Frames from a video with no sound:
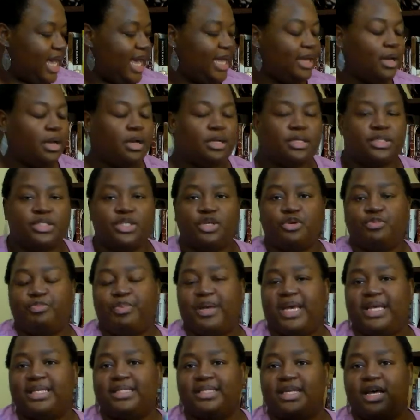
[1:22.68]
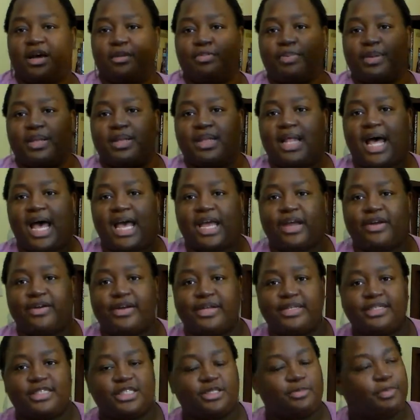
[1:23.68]
I also picked up Liar
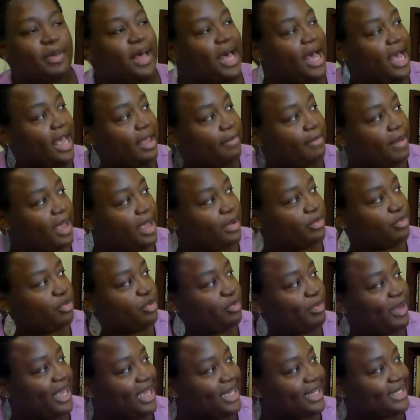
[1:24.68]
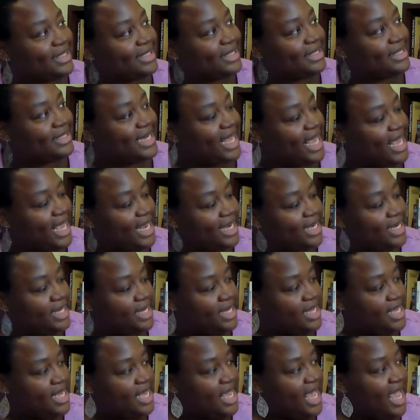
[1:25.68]
and Spy by Rebecca Stead,
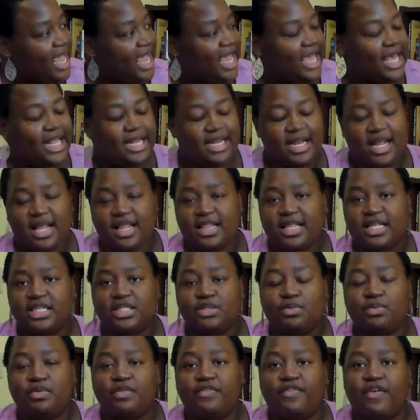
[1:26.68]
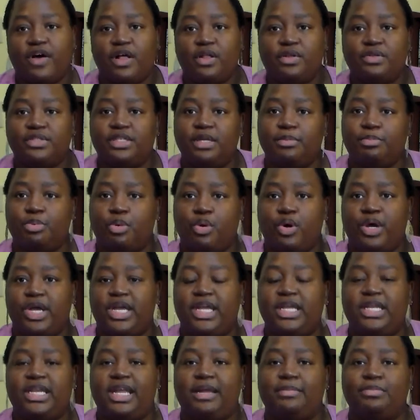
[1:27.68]
and this one follows a
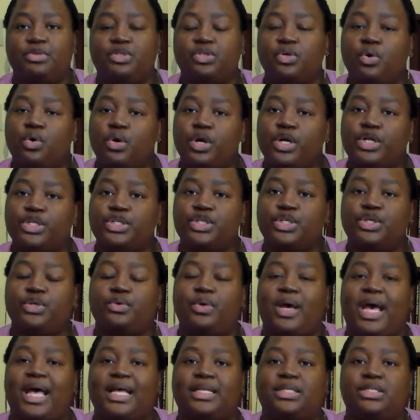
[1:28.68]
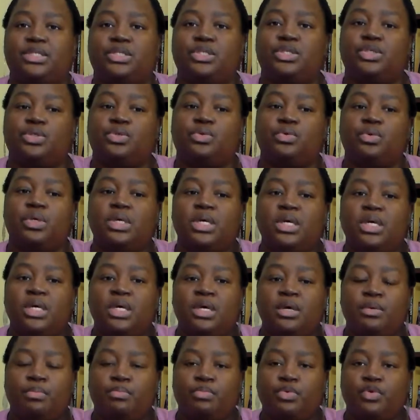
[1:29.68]
boy named George who has to
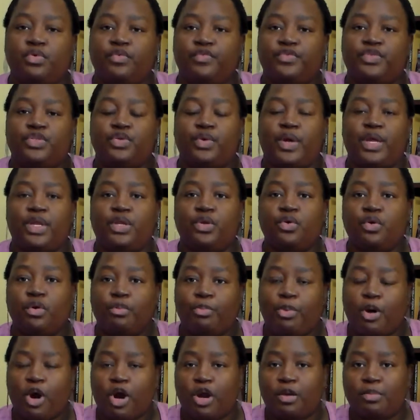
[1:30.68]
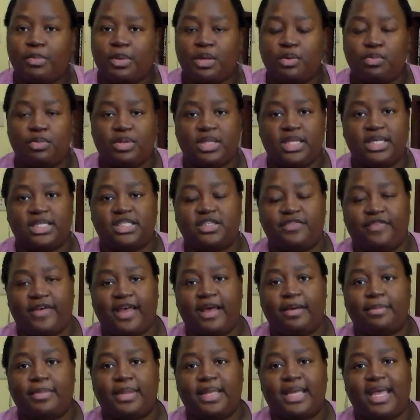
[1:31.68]
move to a new apartment with his
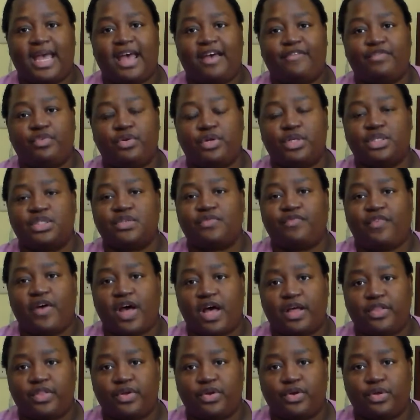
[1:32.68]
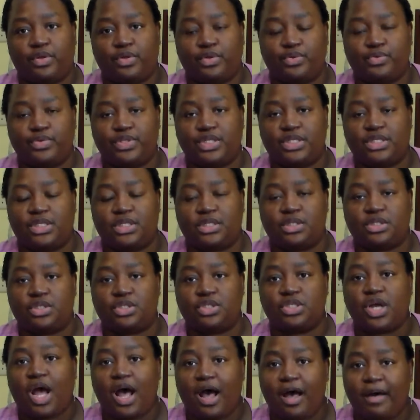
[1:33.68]
family after his father loses his
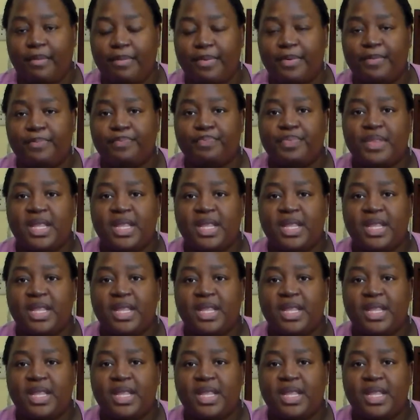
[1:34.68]
job,